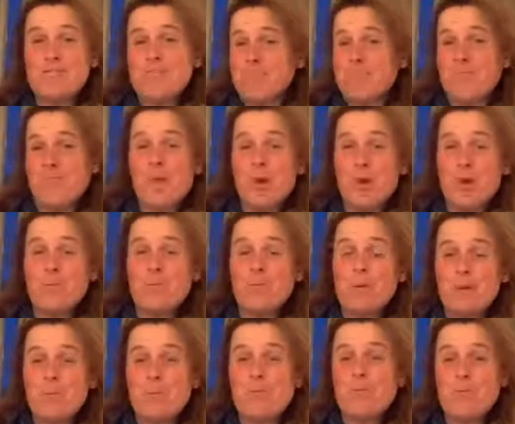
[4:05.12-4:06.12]
work away
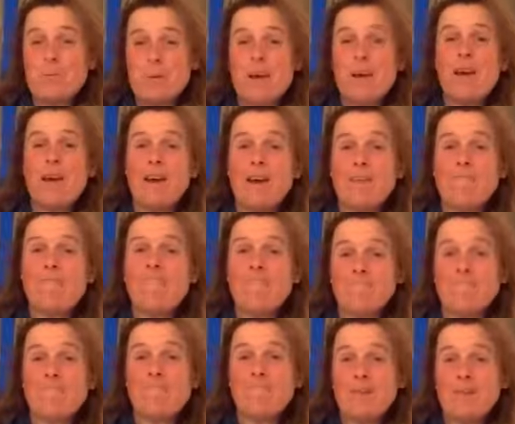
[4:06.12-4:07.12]
and prepare.
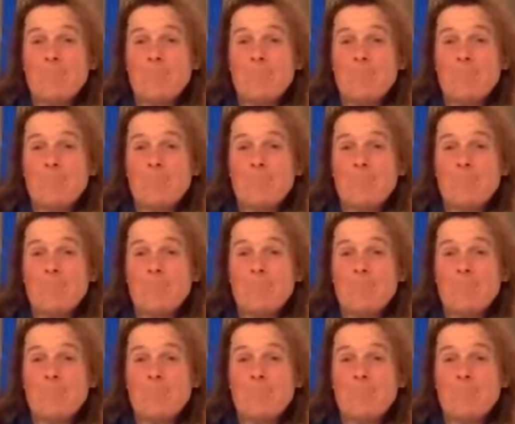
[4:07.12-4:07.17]
Yeah.